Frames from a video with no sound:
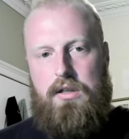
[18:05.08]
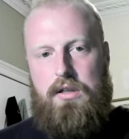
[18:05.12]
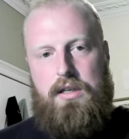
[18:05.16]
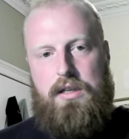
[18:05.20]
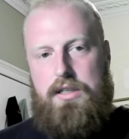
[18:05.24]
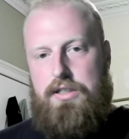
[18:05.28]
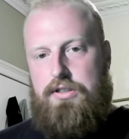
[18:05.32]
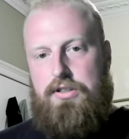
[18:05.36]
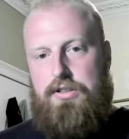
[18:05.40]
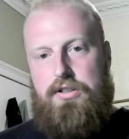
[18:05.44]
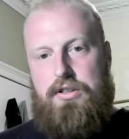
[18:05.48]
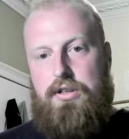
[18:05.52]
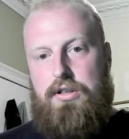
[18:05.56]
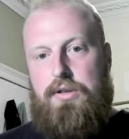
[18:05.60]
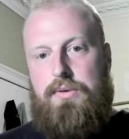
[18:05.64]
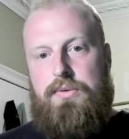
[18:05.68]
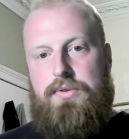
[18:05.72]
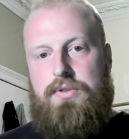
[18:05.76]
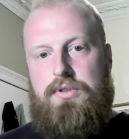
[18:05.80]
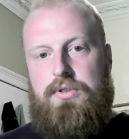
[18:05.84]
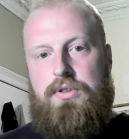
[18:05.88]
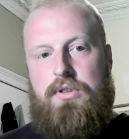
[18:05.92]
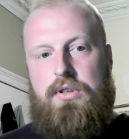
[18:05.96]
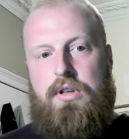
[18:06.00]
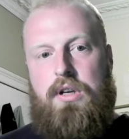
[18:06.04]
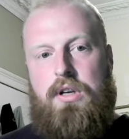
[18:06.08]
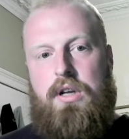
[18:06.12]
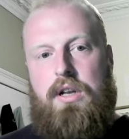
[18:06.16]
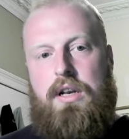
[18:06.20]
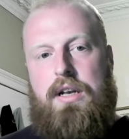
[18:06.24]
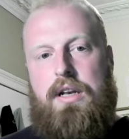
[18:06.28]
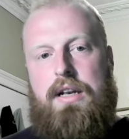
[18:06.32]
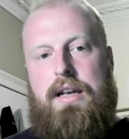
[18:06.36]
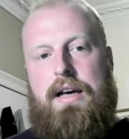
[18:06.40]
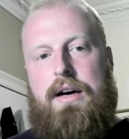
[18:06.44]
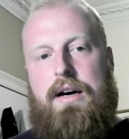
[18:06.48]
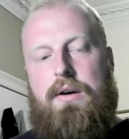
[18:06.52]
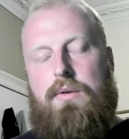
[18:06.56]
It's just loose.
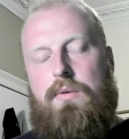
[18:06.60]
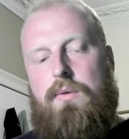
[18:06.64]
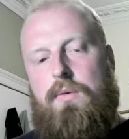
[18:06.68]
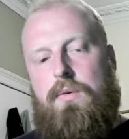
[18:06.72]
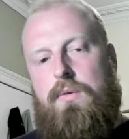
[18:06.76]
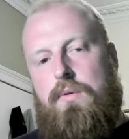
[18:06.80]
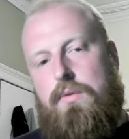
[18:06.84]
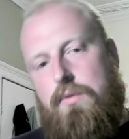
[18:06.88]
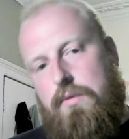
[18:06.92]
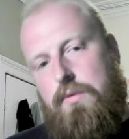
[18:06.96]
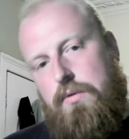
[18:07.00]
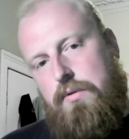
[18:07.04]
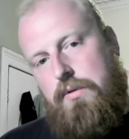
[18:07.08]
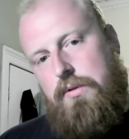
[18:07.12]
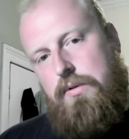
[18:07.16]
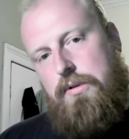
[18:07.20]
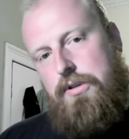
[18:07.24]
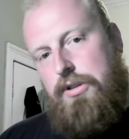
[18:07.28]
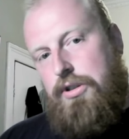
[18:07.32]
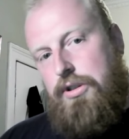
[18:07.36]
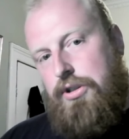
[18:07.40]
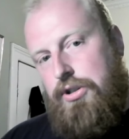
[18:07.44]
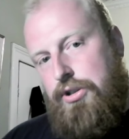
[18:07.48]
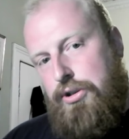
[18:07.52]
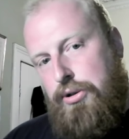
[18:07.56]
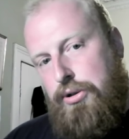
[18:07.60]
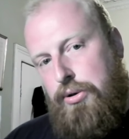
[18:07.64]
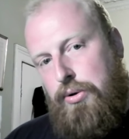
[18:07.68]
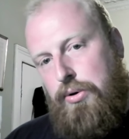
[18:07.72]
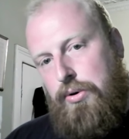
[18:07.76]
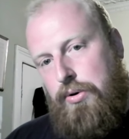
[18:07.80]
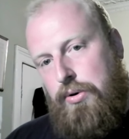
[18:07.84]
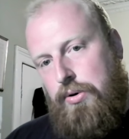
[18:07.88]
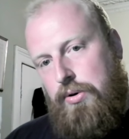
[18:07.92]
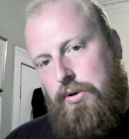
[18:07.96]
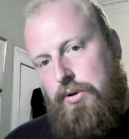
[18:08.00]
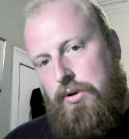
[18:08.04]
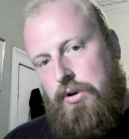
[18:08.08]
Now,
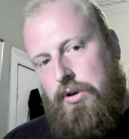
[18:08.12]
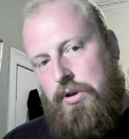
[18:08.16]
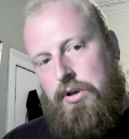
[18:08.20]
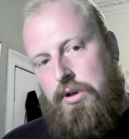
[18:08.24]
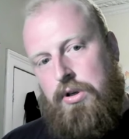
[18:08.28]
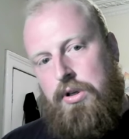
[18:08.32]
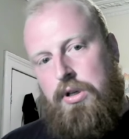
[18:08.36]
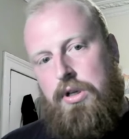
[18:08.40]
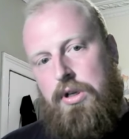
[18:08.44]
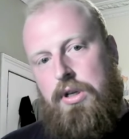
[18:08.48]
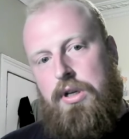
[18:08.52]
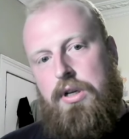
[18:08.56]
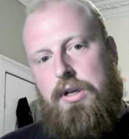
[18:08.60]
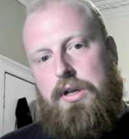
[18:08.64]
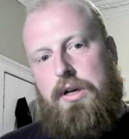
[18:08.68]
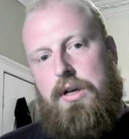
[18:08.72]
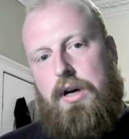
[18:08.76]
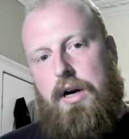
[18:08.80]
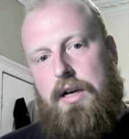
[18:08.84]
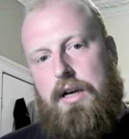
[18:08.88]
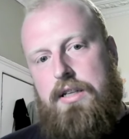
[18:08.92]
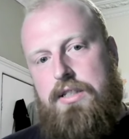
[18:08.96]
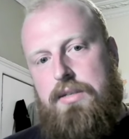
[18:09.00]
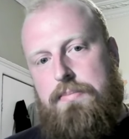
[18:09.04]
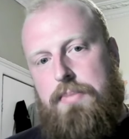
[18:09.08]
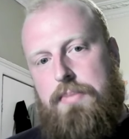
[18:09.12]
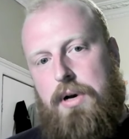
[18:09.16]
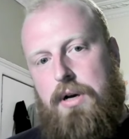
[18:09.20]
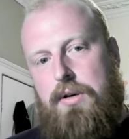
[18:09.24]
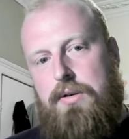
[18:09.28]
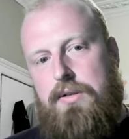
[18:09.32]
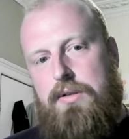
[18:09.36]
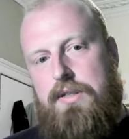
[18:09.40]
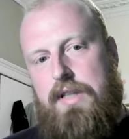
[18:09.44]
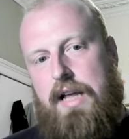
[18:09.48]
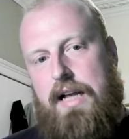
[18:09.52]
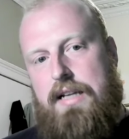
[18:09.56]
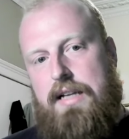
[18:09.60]
sure, I
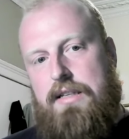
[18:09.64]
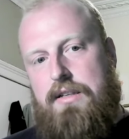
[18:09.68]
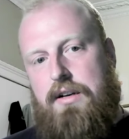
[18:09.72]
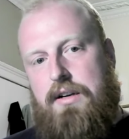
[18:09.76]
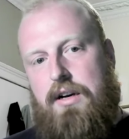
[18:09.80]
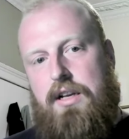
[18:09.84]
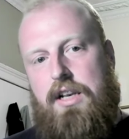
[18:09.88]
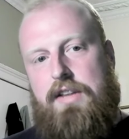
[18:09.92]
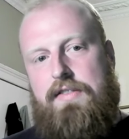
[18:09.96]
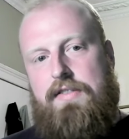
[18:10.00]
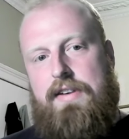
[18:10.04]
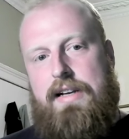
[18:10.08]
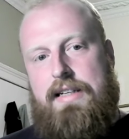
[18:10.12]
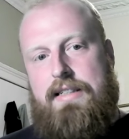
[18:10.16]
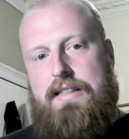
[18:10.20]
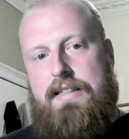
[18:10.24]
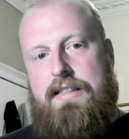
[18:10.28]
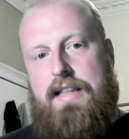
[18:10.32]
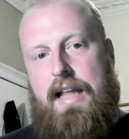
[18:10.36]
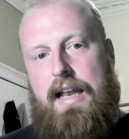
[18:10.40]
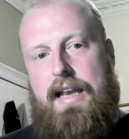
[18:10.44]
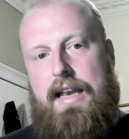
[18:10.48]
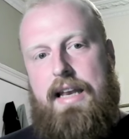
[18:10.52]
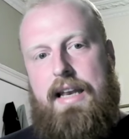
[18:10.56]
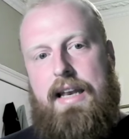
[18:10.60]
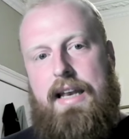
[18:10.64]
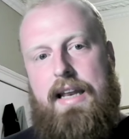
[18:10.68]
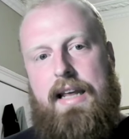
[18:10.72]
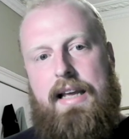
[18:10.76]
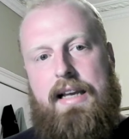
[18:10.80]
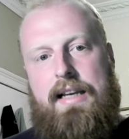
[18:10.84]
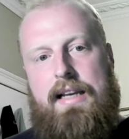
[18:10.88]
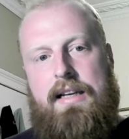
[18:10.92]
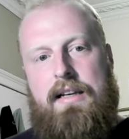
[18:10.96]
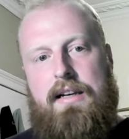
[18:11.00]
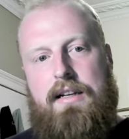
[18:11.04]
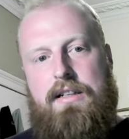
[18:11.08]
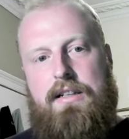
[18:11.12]
suppose that's kind of
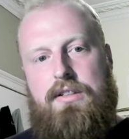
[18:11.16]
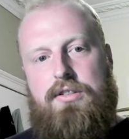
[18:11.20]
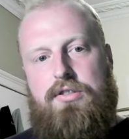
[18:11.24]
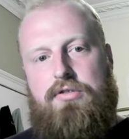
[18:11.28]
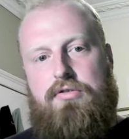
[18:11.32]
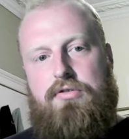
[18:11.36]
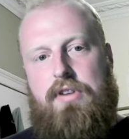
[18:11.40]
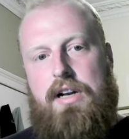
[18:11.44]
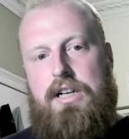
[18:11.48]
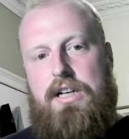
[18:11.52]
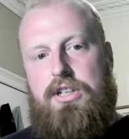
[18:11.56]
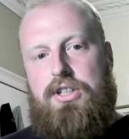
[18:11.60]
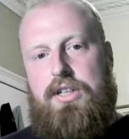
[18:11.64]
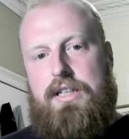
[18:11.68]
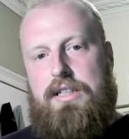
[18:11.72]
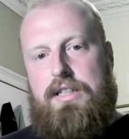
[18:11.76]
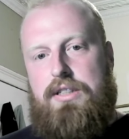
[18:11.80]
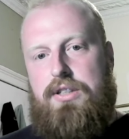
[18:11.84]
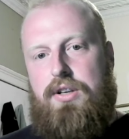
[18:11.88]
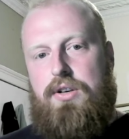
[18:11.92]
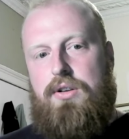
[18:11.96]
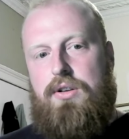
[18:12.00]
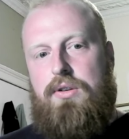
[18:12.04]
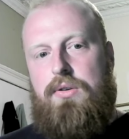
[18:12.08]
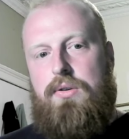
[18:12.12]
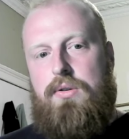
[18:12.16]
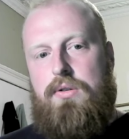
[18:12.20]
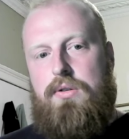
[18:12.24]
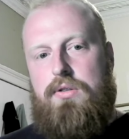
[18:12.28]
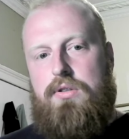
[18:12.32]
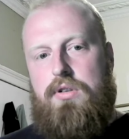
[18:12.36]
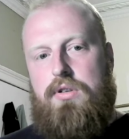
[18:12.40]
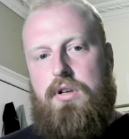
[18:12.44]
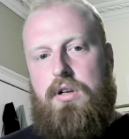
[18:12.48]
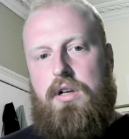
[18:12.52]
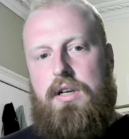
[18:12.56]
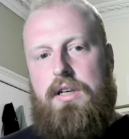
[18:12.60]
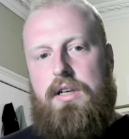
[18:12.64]
extending and stretching too,
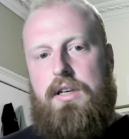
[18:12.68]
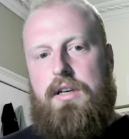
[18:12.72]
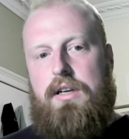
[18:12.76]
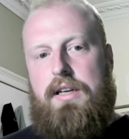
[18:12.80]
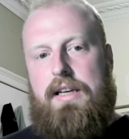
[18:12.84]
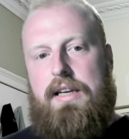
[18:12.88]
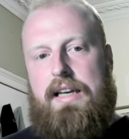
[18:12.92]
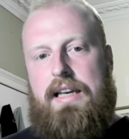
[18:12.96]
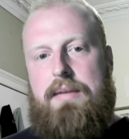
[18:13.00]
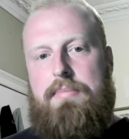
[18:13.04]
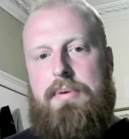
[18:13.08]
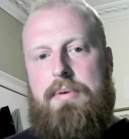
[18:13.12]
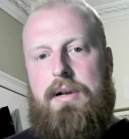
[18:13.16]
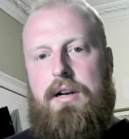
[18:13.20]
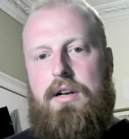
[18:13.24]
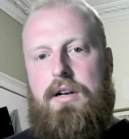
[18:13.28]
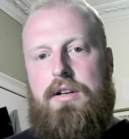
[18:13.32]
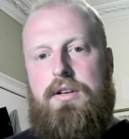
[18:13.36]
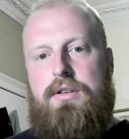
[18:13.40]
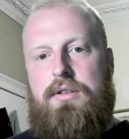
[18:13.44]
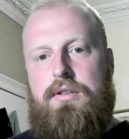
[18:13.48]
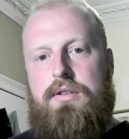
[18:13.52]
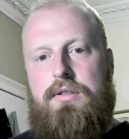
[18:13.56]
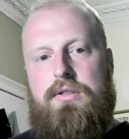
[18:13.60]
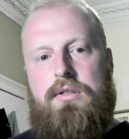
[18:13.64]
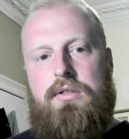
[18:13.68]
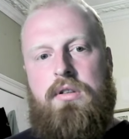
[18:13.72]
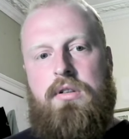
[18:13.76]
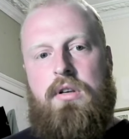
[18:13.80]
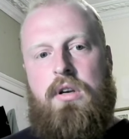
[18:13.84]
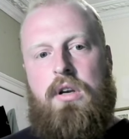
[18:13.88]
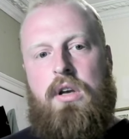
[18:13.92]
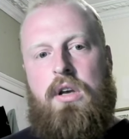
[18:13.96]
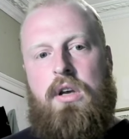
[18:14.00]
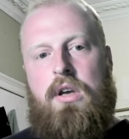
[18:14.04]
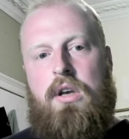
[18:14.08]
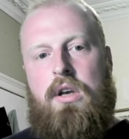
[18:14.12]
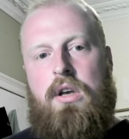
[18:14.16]
to like keep it loose,
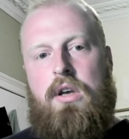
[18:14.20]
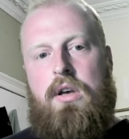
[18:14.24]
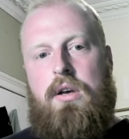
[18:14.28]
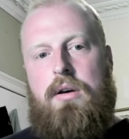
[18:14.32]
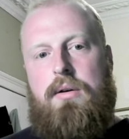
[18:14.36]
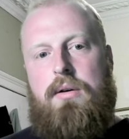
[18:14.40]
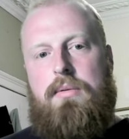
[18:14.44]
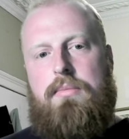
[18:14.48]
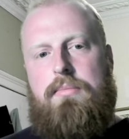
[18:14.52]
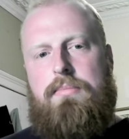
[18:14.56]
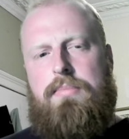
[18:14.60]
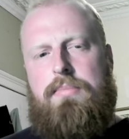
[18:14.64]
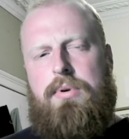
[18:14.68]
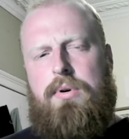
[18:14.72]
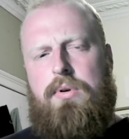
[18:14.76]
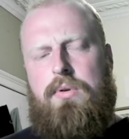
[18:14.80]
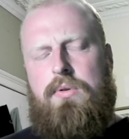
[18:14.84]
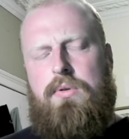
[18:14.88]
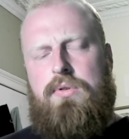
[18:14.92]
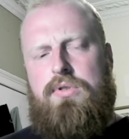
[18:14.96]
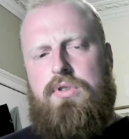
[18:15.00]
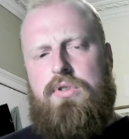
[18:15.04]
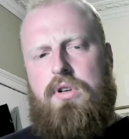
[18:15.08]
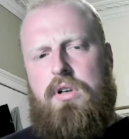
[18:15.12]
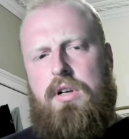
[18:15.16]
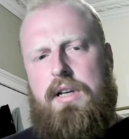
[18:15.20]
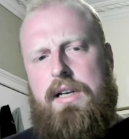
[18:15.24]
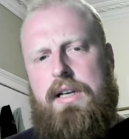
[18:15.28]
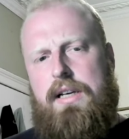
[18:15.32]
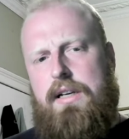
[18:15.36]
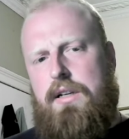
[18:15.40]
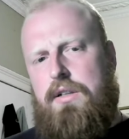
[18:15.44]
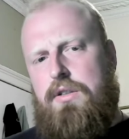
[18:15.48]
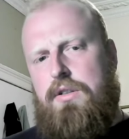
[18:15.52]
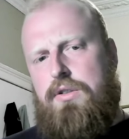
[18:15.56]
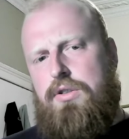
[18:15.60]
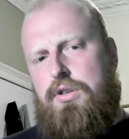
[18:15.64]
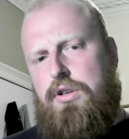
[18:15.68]
but also
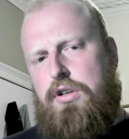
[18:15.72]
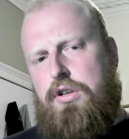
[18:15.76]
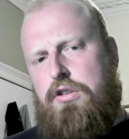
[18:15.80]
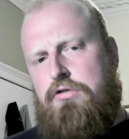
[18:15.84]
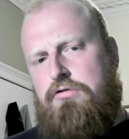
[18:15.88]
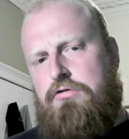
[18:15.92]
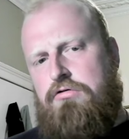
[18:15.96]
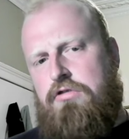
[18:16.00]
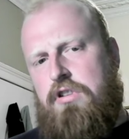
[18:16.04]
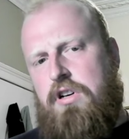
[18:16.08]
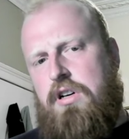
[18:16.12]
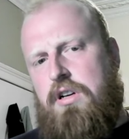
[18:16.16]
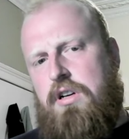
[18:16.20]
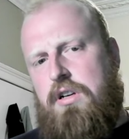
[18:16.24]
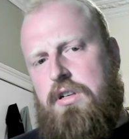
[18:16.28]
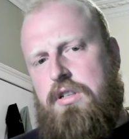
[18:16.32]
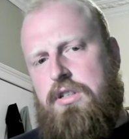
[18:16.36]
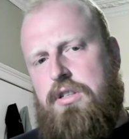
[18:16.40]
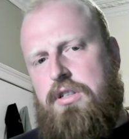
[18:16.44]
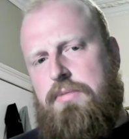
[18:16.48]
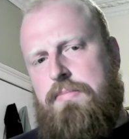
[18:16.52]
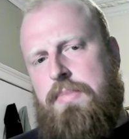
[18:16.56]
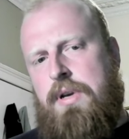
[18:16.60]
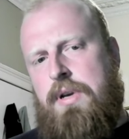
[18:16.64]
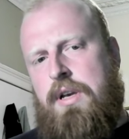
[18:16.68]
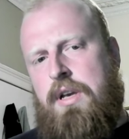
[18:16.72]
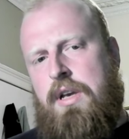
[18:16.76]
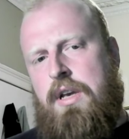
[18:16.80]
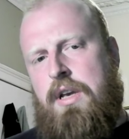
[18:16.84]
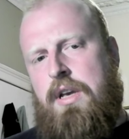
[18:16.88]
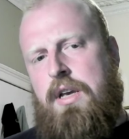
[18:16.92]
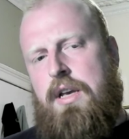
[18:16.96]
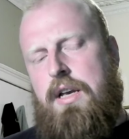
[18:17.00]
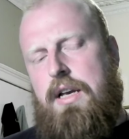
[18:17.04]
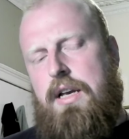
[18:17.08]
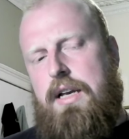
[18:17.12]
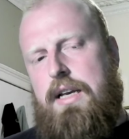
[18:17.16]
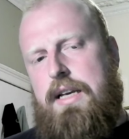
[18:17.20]
like to grasp
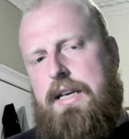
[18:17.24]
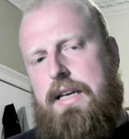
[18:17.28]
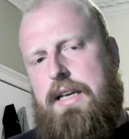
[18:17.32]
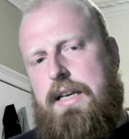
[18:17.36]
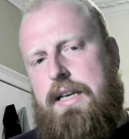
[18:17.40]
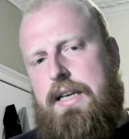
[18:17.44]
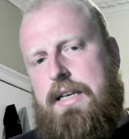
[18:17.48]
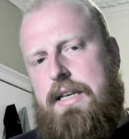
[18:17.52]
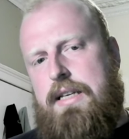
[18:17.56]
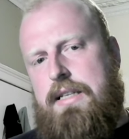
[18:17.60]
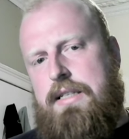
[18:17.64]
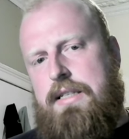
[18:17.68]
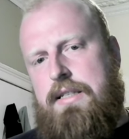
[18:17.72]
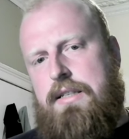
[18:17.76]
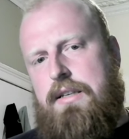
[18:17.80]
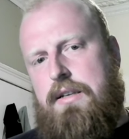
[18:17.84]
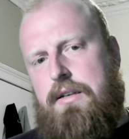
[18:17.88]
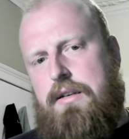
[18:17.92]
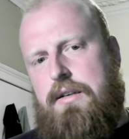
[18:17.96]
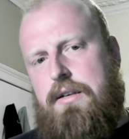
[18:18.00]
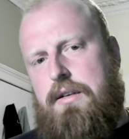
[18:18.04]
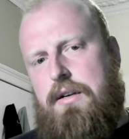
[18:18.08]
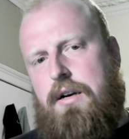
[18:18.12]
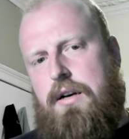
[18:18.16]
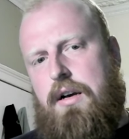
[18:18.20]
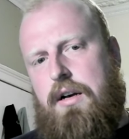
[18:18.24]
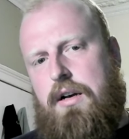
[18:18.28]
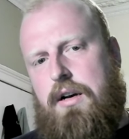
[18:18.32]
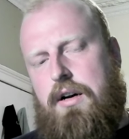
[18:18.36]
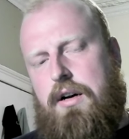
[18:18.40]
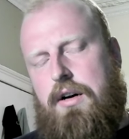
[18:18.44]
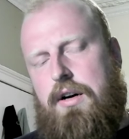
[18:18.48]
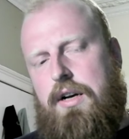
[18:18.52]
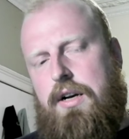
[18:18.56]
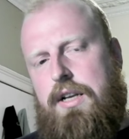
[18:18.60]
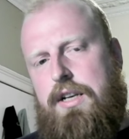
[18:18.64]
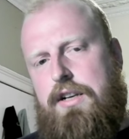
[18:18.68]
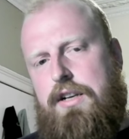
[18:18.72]
is a
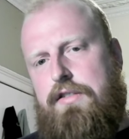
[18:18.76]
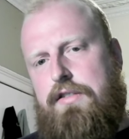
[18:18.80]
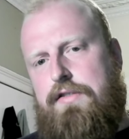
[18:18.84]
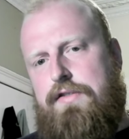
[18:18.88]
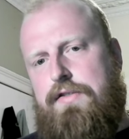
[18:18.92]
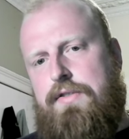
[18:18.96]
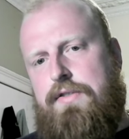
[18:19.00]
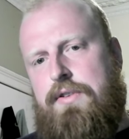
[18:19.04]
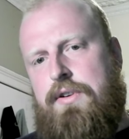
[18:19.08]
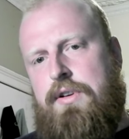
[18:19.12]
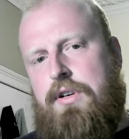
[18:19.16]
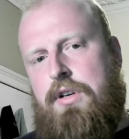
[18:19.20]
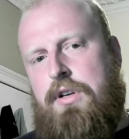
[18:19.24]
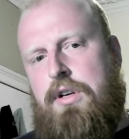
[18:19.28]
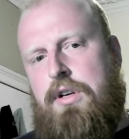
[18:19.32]
kind of,